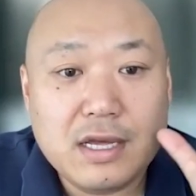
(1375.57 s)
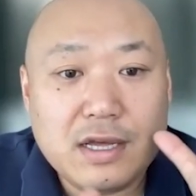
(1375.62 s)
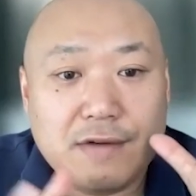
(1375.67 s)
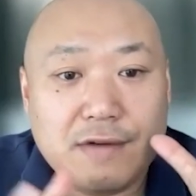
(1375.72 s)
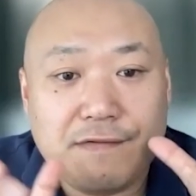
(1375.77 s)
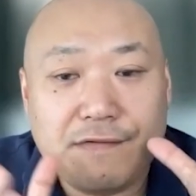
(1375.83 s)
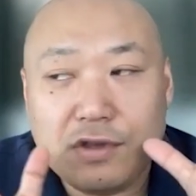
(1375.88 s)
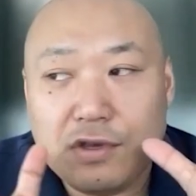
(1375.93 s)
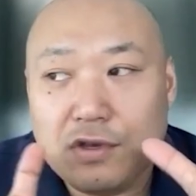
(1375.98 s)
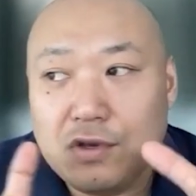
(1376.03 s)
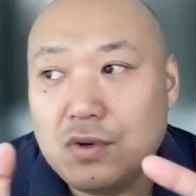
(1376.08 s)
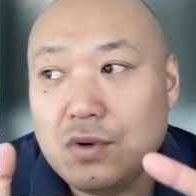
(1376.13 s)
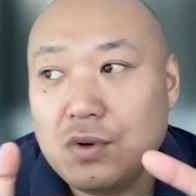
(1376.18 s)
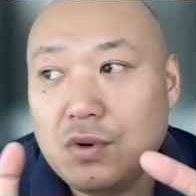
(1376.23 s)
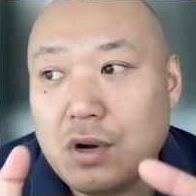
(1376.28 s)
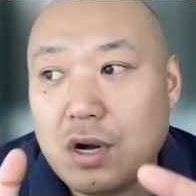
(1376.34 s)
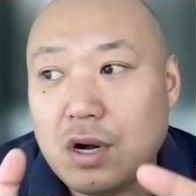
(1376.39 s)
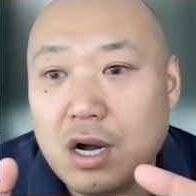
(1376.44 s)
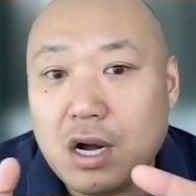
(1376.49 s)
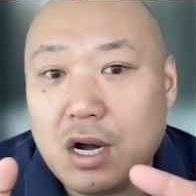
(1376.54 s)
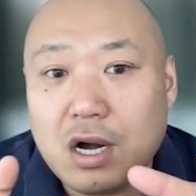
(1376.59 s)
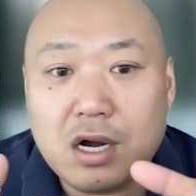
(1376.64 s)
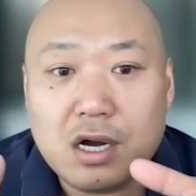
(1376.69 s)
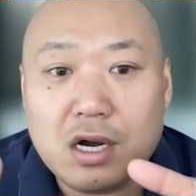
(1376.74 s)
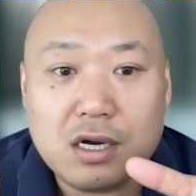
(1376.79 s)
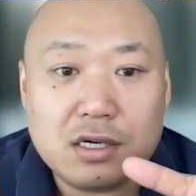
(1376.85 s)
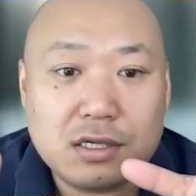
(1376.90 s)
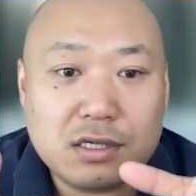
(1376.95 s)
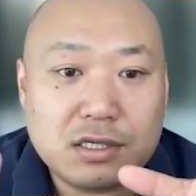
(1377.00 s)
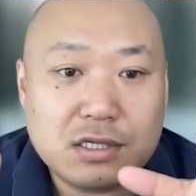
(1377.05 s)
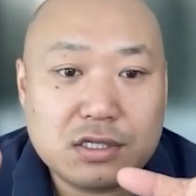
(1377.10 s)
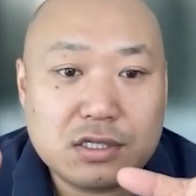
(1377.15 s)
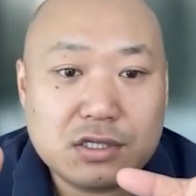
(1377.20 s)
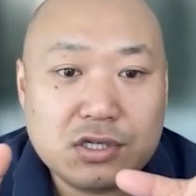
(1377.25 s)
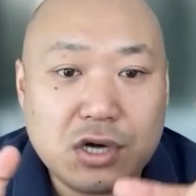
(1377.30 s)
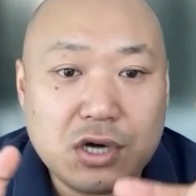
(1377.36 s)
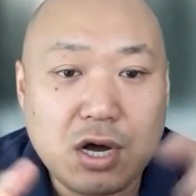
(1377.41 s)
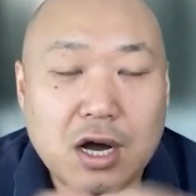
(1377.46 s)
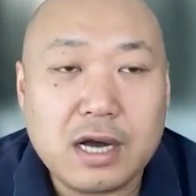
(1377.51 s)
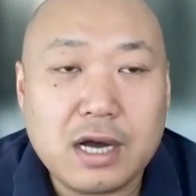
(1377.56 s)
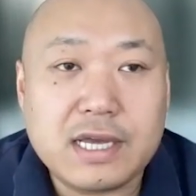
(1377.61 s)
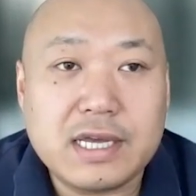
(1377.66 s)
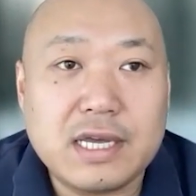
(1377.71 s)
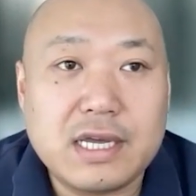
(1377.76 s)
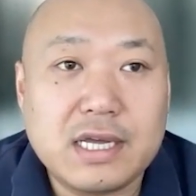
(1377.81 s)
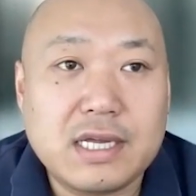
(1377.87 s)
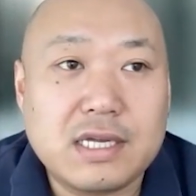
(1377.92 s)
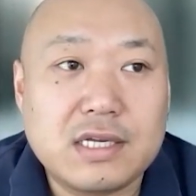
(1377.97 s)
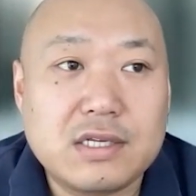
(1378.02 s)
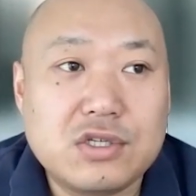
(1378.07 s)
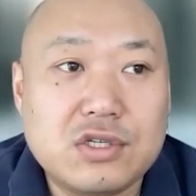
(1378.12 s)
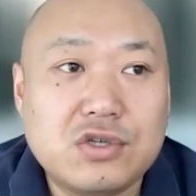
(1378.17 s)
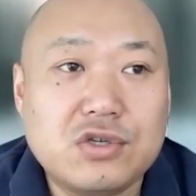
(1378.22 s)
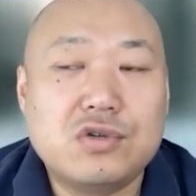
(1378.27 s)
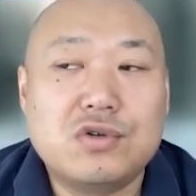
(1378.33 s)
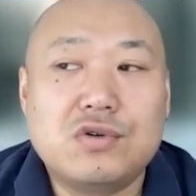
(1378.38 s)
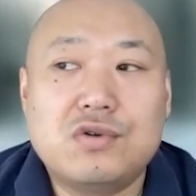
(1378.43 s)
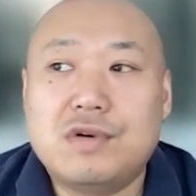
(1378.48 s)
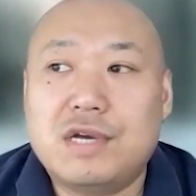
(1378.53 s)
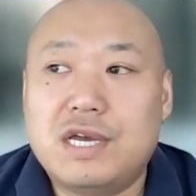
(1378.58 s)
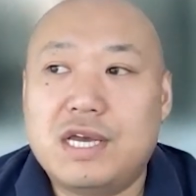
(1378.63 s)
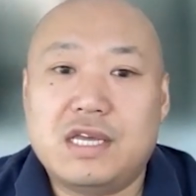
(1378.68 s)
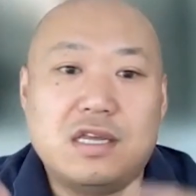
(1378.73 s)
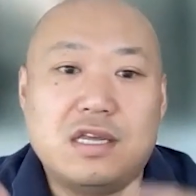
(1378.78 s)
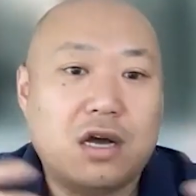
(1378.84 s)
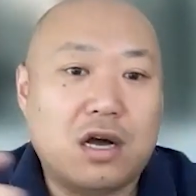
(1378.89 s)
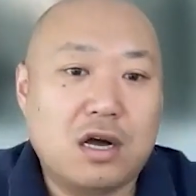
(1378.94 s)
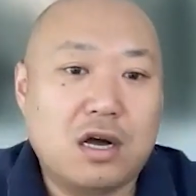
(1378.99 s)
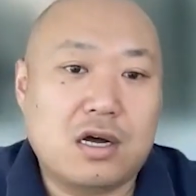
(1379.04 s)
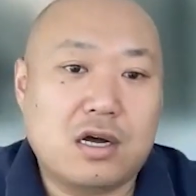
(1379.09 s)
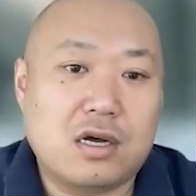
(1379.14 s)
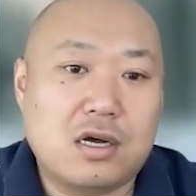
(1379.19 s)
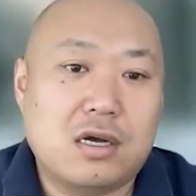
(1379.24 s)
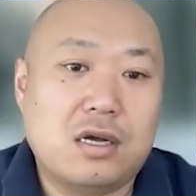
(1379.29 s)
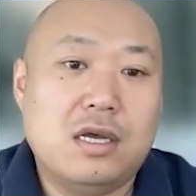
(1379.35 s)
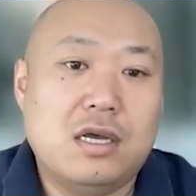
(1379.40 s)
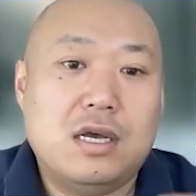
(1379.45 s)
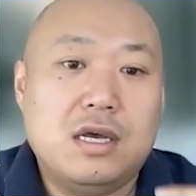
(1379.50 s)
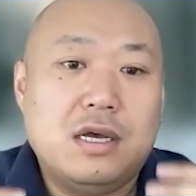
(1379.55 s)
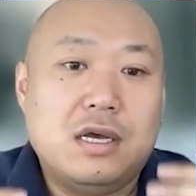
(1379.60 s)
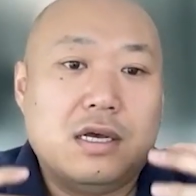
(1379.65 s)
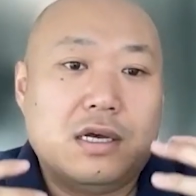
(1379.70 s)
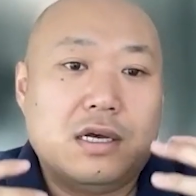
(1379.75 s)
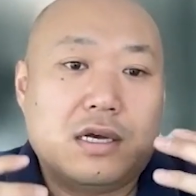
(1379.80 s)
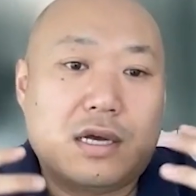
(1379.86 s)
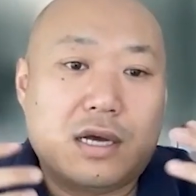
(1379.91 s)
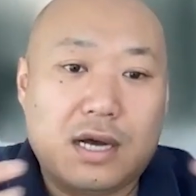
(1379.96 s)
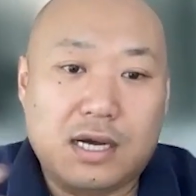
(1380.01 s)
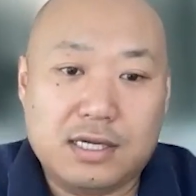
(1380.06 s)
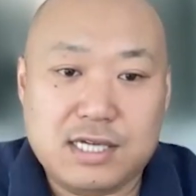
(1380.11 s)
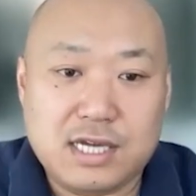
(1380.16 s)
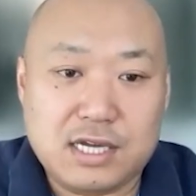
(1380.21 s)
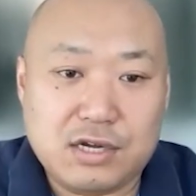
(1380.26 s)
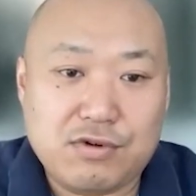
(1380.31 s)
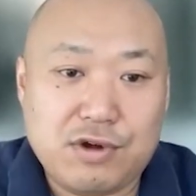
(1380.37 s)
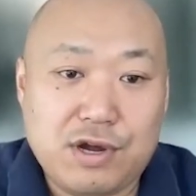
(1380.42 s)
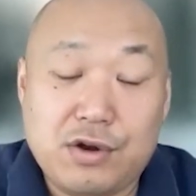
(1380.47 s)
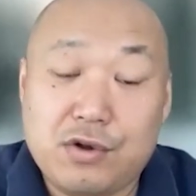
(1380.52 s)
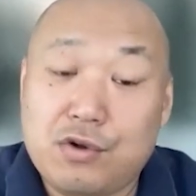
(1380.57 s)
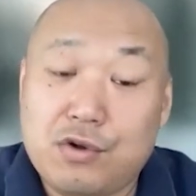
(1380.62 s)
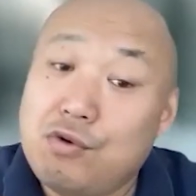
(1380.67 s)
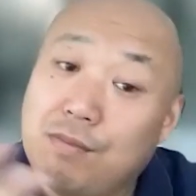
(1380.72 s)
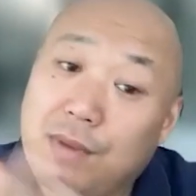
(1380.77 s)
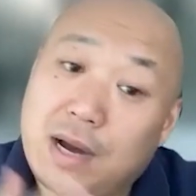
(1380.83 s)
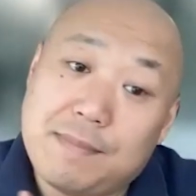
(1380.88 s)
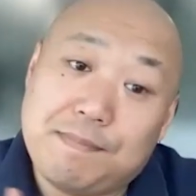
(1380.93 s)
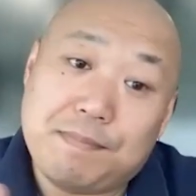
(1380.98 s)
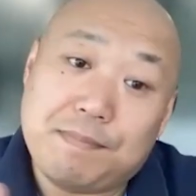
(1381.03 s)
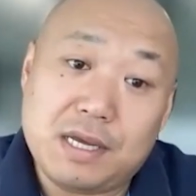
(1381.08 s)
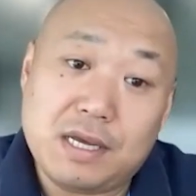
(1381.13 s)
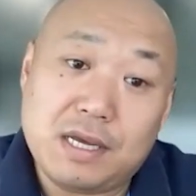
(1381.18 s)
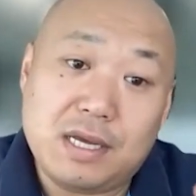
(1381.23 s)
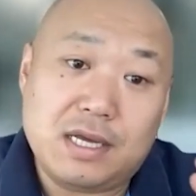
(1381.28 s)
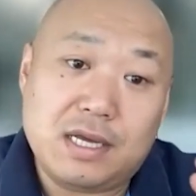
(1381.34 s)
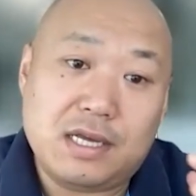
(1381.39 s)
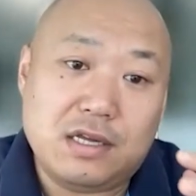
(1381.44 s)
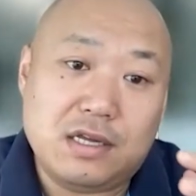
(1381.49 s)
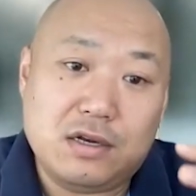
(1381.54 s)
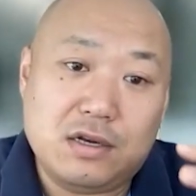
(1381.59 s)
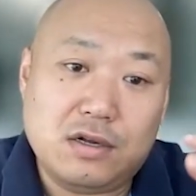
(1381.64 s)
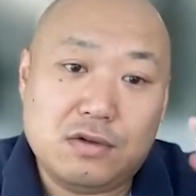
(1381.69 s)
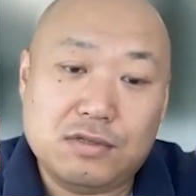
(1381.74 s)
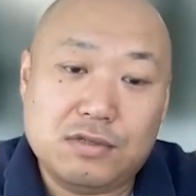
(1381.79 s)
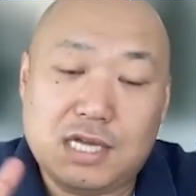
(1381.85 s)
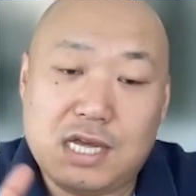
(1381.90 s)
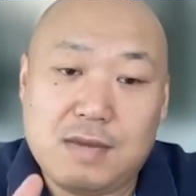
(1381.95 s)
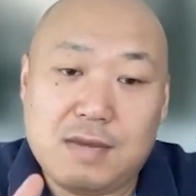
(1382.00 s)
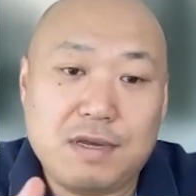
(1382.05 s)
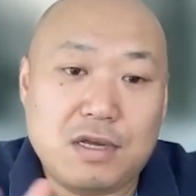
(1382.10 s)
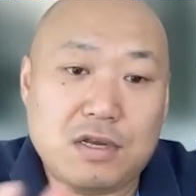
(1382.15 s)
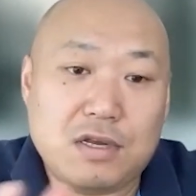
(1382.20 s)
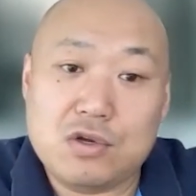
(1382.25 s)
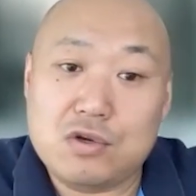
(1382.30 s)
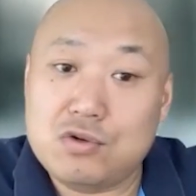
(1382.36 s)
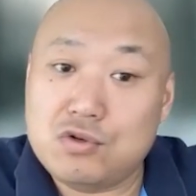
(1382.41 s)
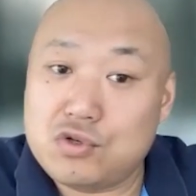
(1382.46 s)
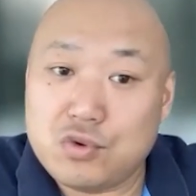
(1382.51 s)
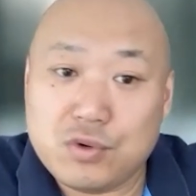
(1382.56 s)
If you are talking to a young content creator who might be, Damian Hoo